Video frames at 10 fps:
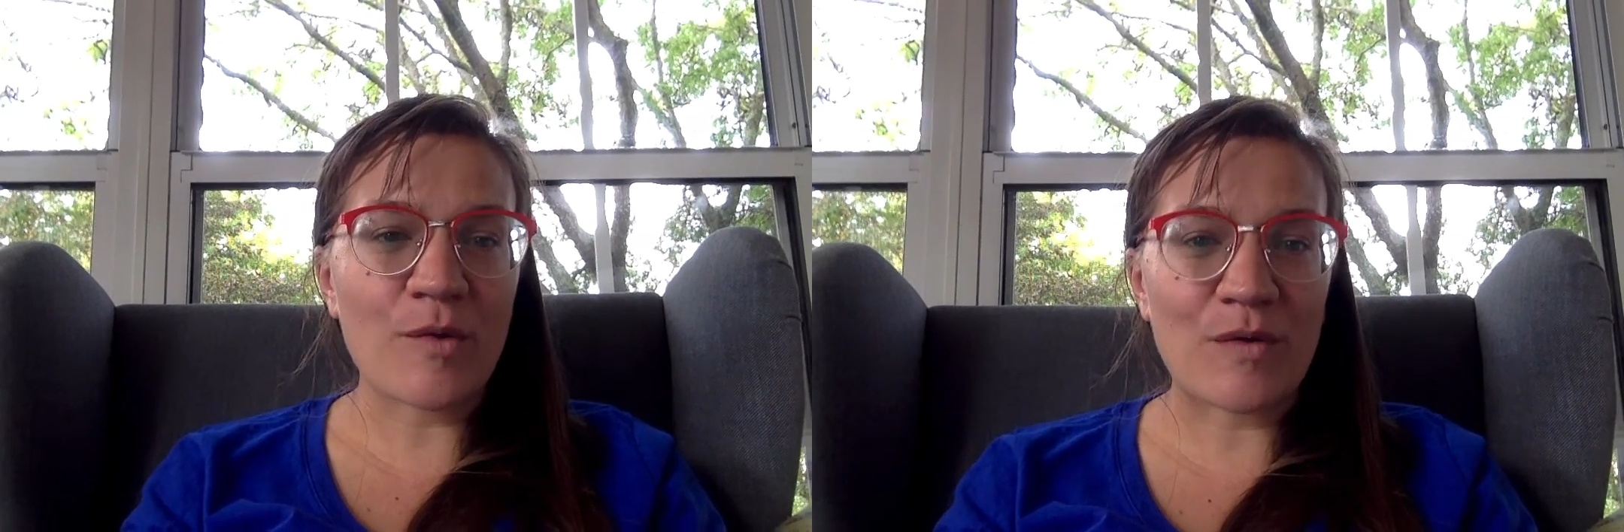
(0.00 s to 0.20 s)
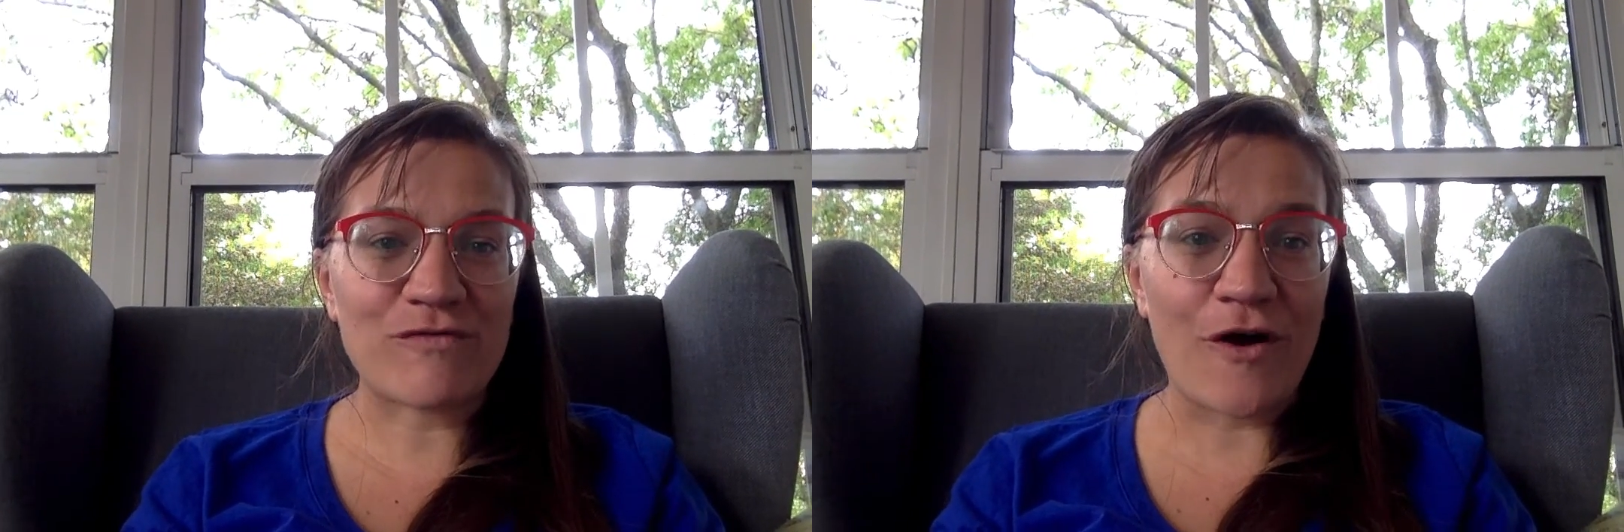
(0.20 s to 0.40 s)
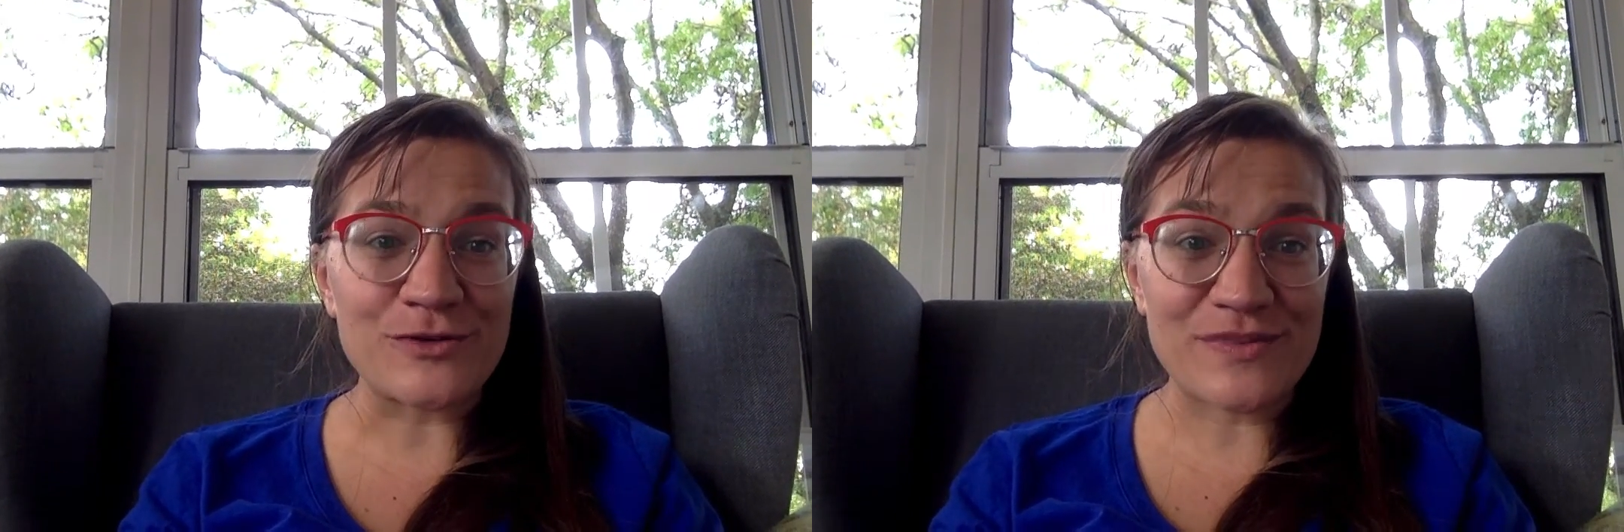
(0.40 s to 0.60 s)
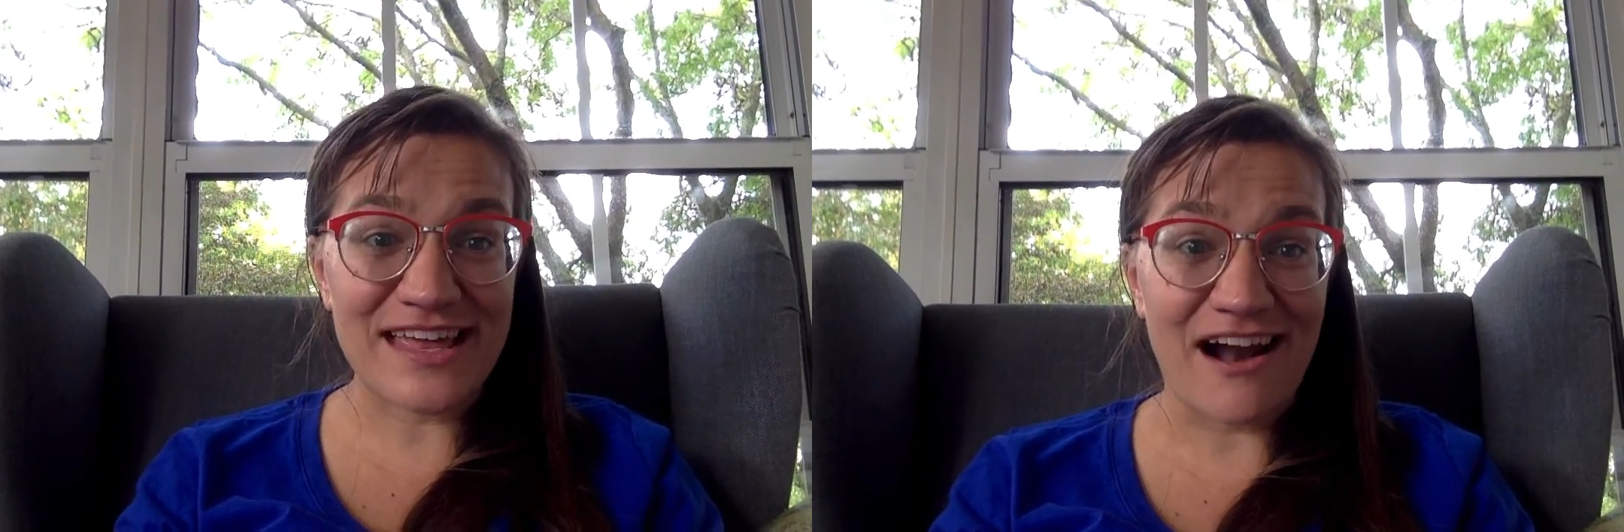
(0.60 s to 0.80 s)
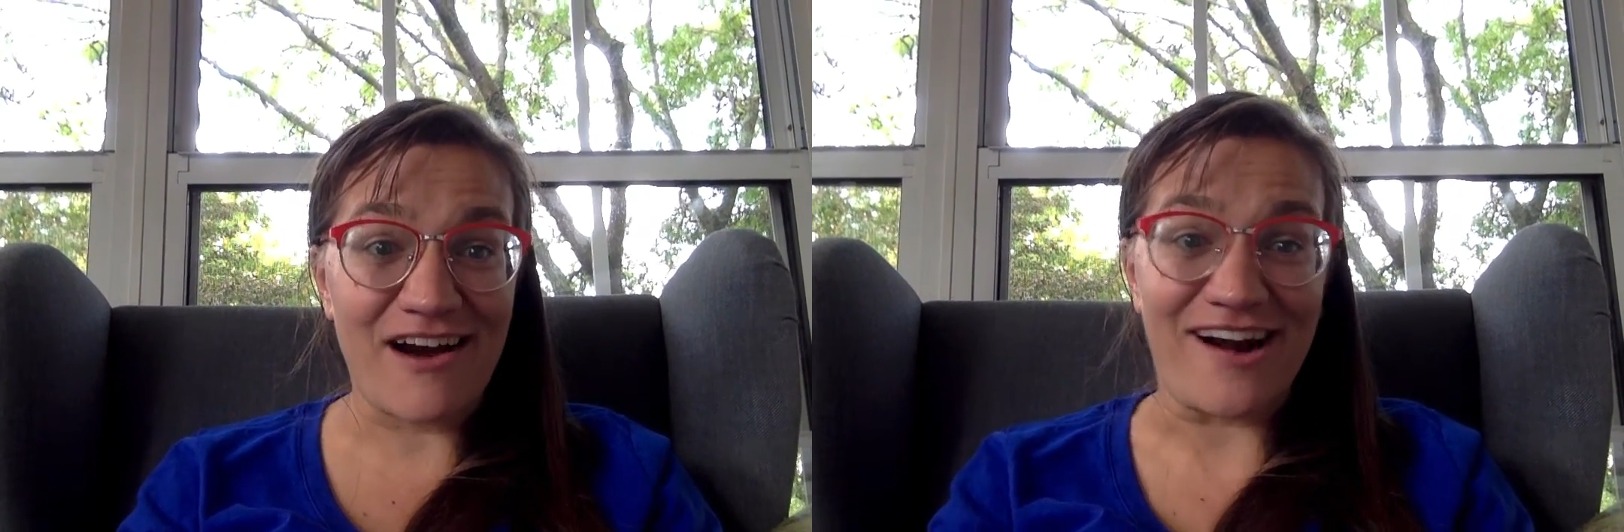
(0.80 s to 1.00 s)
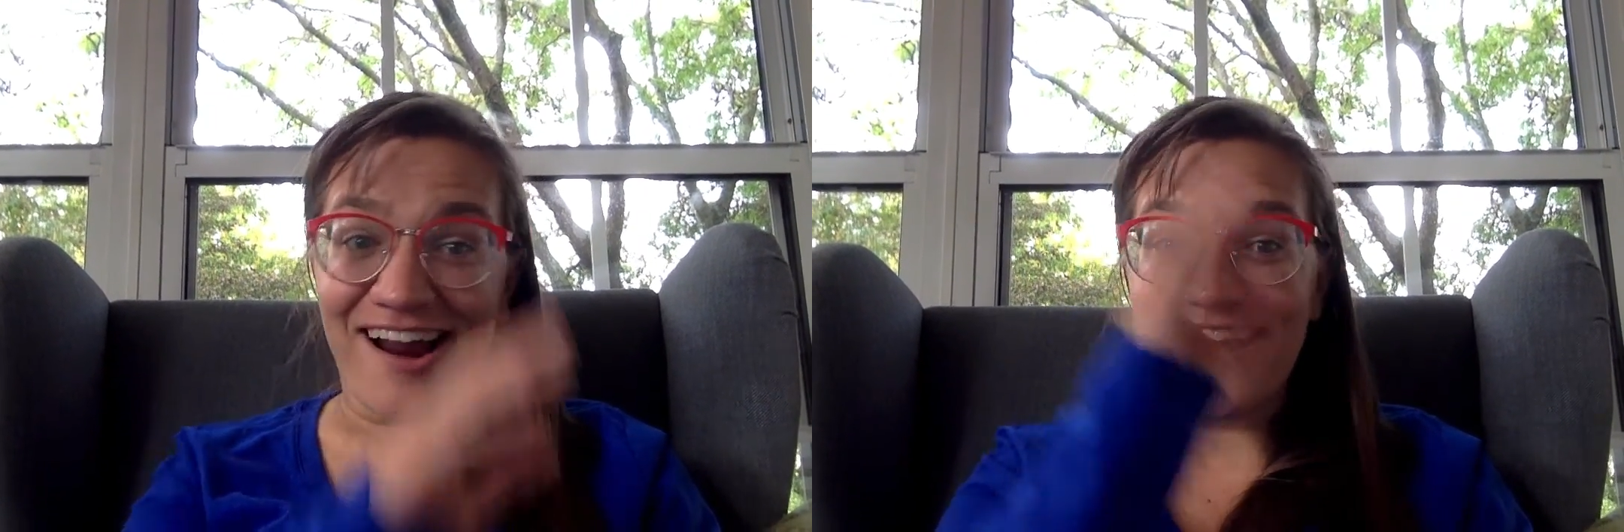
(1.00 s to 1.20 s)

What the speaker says: falls within our